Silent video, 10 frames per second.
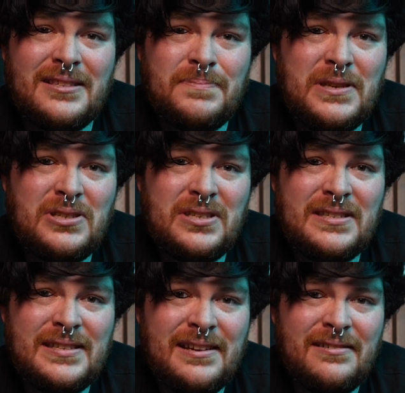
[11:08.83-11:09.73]

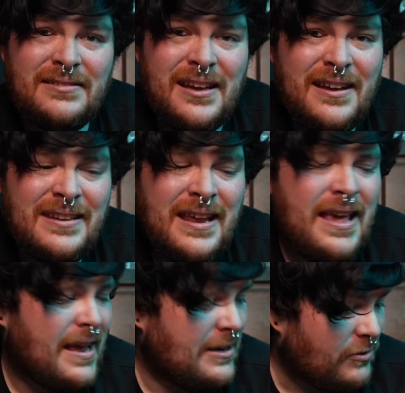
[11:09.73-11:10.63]
species here done
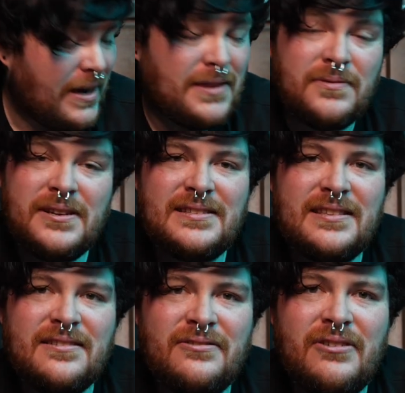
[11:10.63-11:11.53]
and transferred into
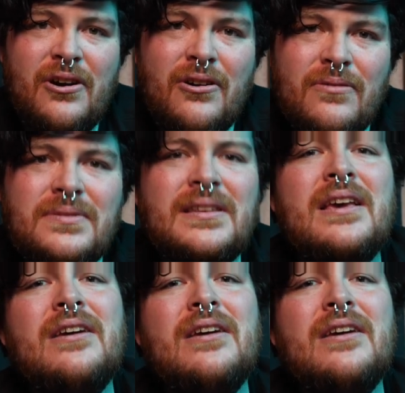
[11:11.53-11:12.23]
their new homes.